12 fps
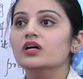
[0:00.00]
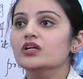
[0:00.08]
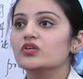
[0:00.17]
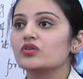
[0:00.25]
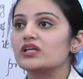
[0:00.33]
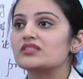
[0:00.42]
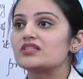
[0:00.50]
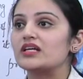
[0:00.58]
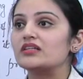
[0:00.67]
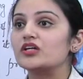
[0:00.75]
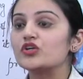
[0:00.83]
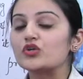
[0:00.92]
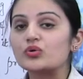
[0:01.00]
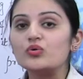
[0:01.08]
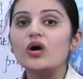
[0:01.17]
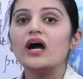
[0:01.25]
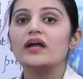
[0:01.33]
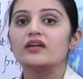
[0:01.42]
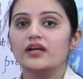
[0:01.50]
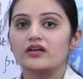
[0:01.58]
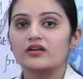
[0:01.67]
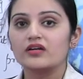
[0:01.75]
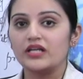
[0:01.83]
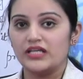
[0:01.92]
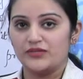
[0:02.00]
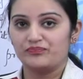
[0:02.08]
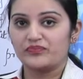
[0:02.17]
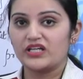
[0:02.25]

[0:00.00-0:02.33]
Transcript: you can say, the true identity.